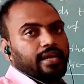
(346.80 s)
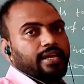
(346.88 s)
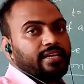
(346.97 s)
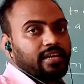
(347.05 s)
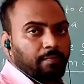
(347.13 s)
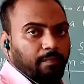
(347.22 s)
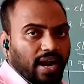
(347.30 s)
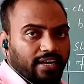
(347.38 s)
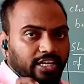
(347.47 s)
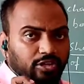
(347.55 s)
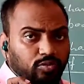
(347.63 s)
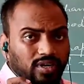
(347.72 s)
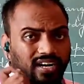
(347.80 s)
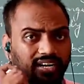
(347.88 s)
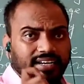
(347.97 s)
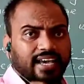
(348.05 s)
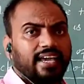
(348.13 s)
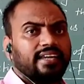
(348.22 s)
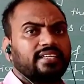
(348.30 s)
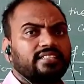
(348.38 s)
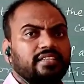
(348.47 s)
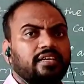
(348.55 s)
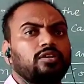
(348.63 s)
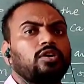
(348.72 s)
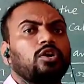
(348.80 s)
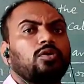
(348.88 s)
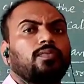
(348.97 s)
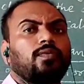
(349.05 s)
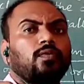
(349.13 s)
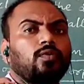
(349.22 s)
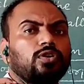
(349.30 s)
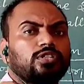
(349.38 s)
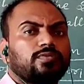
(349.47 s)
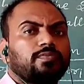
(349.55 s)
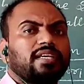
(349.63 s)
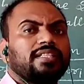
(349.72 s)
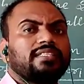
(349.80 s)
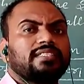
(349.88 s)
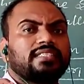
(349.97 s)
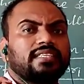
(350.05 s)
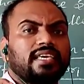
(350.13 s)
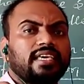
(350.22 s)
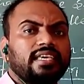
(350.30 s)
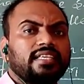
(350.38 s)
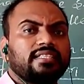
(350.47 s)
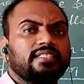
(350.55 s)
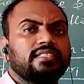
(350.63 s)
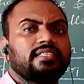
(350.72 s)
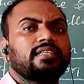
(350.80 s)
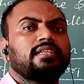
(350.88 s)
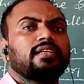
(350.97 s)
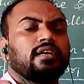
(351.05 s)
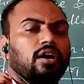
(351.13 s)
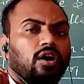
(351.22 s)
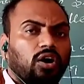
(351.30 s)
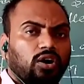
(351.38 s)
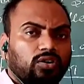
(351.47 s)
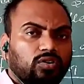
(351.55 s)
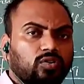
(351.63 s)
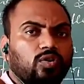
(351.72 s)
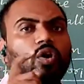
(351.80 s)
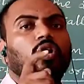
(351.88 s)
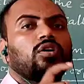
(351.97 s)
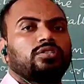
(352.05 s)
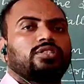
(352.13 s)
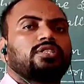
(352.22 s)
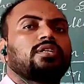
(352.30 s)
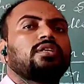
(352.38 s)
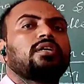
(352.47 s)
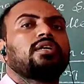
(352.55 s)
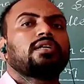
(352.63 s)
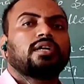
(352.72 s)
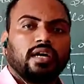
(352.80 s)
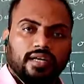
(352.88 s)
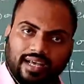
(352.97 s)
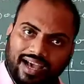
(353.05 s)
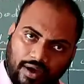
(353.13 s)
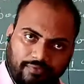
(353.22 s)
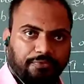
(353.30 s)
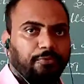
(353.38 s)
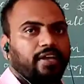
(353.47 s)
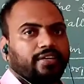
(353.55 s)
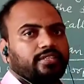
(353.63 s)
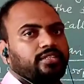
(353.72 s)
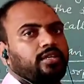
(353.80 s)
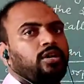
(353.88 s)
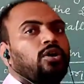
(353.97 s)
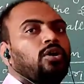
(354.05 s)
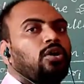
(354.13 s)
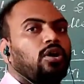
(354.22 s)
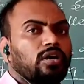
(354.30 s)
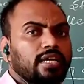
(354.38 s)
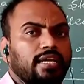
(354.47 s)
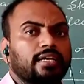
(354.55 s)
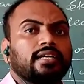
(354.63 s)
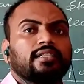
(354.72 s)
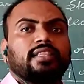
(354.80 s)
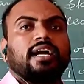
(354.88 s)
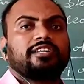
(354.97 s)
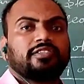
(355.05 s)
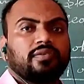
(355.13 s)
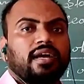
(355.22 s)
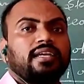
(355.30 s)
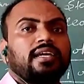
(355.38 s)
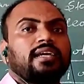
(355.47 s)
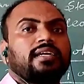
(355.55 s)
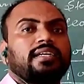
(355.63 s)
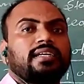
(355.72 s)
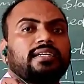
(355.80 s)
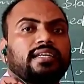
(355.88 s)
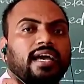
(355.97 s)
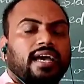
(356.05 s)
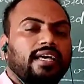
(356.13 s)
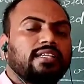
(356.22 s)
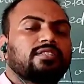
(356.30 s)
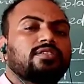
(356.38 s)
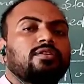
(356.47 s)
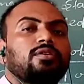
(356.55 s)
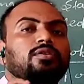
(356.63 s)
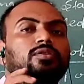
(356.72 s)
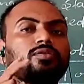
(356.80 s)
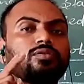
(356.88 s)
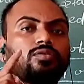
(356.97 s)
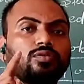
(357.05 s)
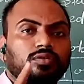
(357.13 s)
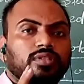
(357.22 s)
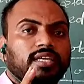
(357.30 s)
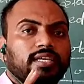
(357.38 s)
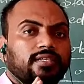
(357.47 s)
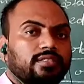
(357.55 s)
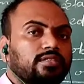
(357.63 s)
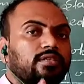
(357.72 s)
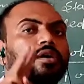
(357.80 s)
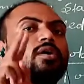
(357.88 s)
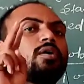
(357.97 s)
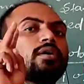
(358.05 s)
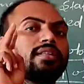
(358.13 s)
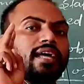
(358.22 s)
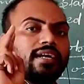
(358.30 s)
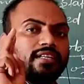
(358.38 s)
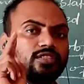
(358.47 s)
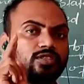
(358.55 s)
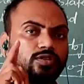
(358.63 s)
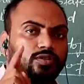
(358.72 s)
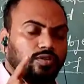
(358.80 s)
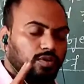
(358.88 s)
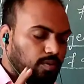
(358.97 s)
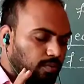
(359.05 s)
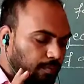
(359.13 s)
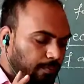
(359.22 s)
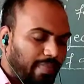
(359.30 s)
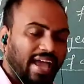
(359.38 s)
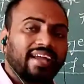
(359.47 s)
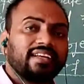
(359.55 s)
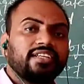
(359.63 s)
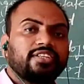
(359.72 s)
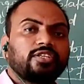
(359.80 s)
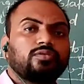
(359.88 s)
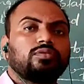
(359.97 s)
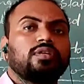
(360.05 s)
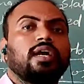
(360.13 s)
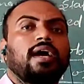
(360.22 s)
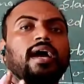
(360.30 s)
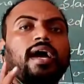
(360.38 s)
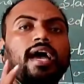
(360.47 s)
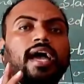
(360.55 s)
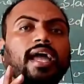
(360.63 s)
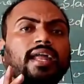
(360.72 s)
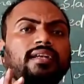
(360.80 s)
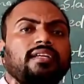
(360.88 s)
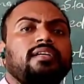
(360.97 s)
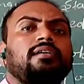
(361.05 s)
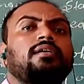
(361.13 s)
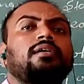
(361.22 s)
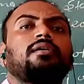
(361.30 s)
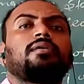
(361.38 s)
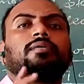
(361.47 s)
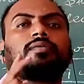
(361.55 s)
In a particular direction, force will change or cause, affect. Okay, that's why it has two things, that is magnitude and